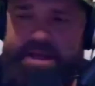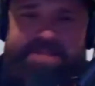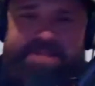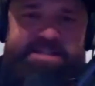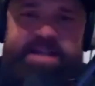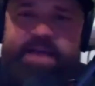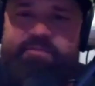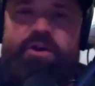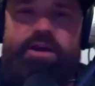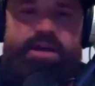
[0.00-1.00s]
it's
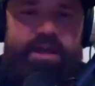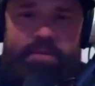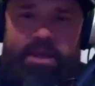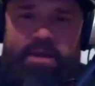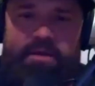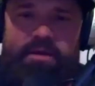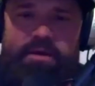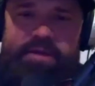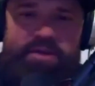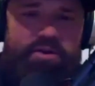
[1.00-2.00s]
never a gimme
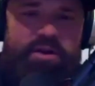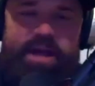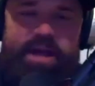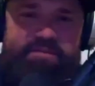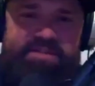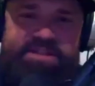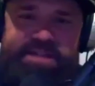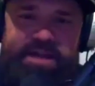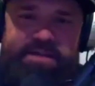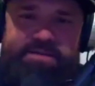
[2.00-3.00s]
that you're going to have
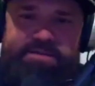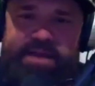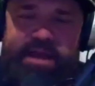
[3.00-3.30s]
success.